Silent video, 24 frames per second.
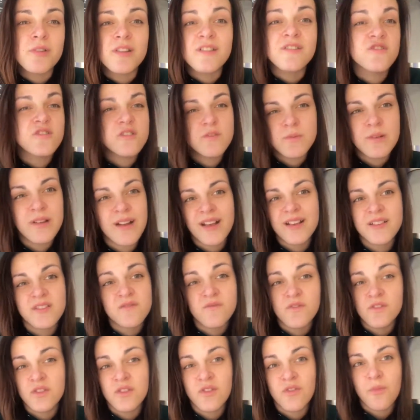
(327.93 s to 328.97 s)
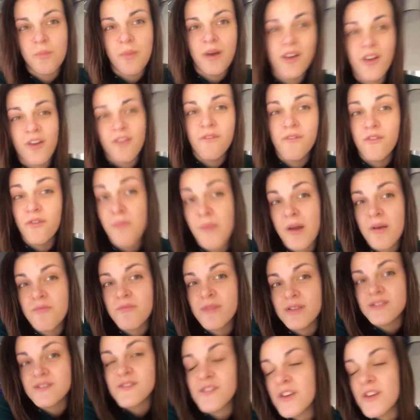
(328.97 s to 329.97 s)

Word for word: it'll just be nice to look back on for memories.